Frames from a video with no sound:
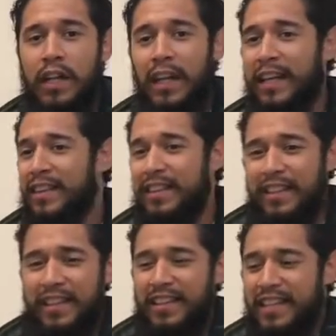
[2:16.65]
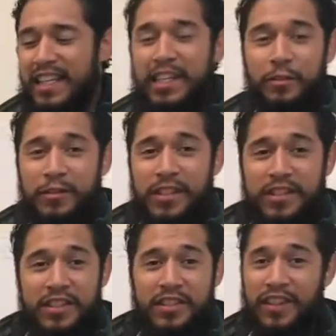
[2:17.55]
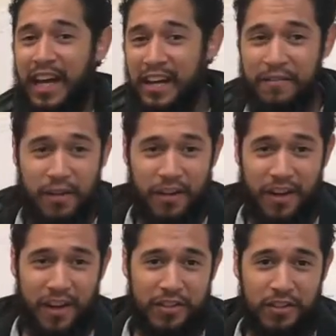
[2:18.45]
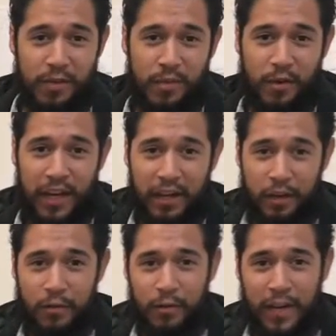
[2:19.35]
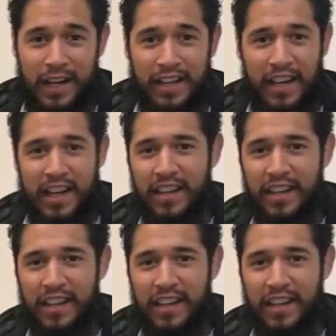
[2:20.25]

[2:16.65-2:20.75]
Like the Eagles this year, they're kind of on a Super Bowl hangover, right?